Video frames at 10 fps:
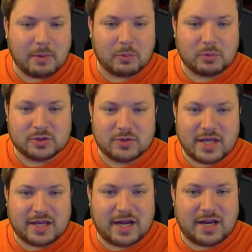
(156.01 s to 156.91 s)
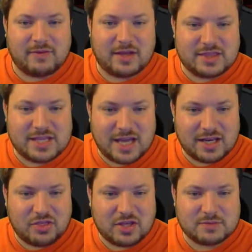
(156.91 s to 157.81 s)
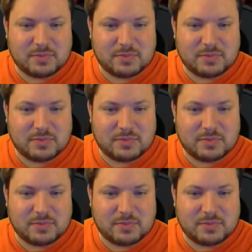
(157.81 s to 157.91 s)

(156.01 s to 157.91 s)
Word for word: but we'll do that kind of at the end of things.